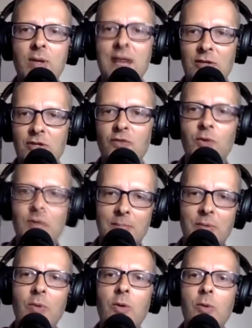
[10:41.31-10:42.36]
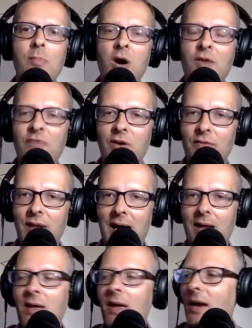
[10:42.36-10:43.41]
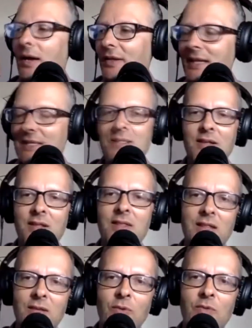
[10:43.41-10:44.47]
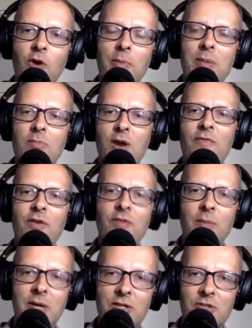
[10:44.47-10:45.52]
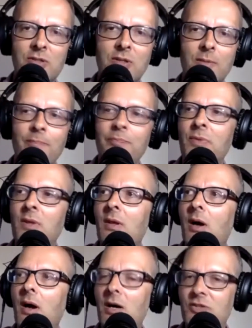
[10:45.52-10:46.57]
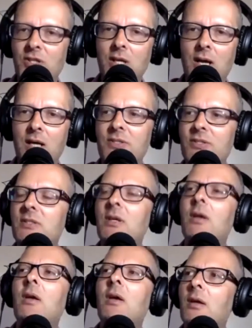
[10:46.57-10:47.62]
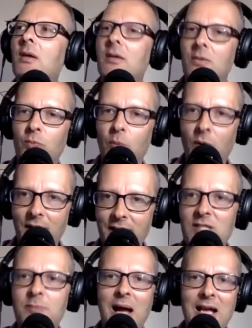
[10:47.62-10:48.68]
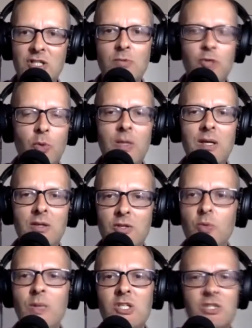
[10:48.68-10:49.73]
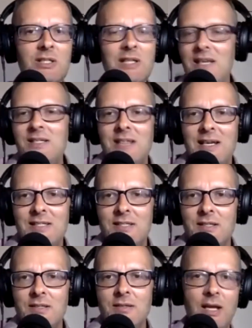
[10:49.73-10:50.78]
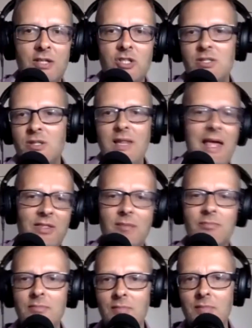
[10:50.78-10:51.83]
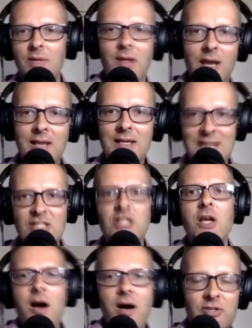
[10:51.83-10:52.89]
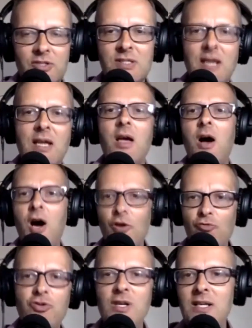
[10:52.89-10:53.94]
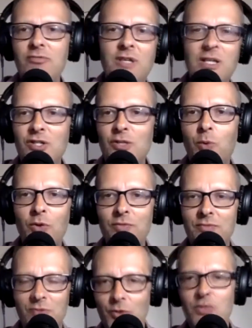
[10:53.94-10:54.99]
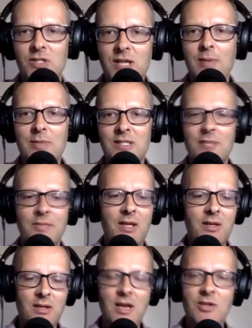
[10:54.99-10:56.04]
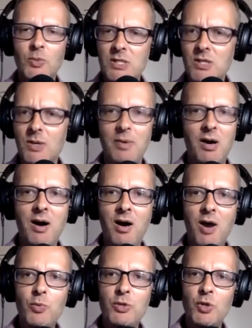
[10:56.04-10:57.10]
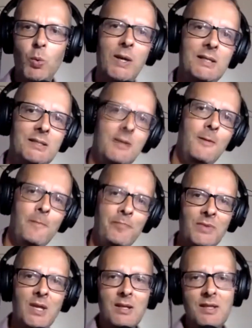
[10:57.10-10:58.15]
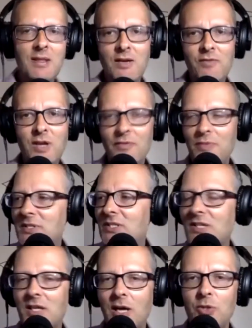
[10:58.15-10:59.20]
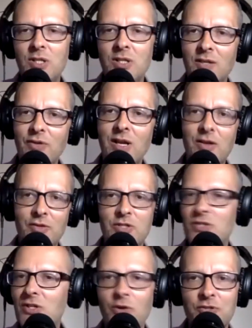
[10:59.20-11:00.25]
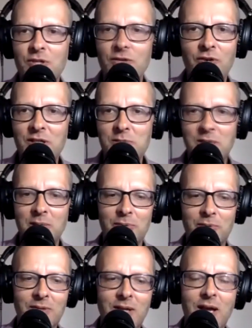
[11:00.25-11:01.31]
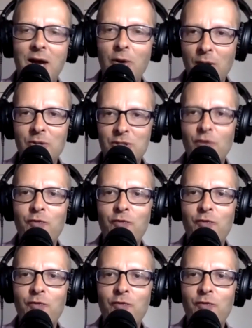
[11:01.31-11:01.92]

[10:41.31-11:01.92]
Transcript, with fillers: naturally fall into that, but we've got to be mindful of that. And I think that's another thing that we've got to be mindful of the person asking us what it is. But actually, do we do we just need to listen and just let them unless they actually ask and say, I really, really do want you to tell me something, you know, do we do it? But I, I would always, the thing I've learned from this is the coaching thing. I really learned is to not to advise people, although I still